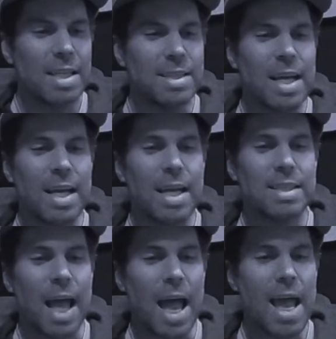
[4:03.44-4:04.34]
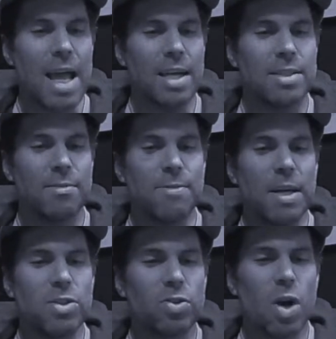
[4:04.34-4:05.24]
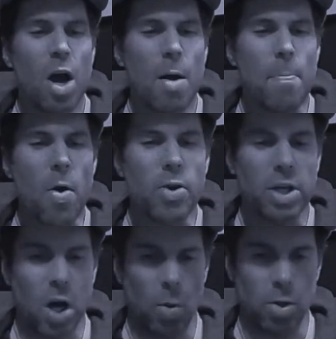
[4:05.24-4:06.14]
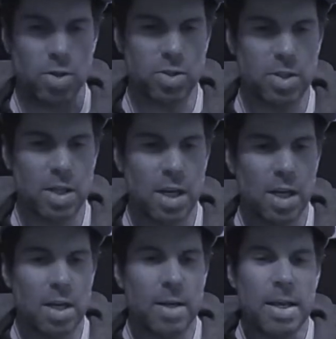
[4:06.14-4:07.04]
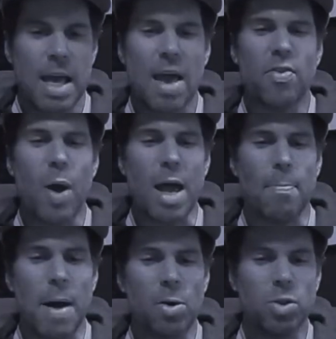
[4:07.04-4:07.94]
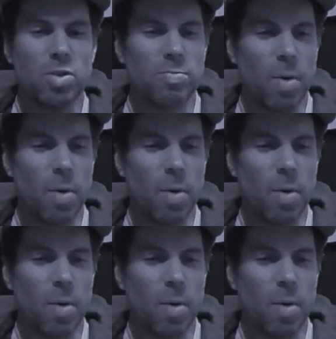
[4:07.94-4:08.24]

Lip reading: set against a haze of fainter partygoers. If you had a pouch of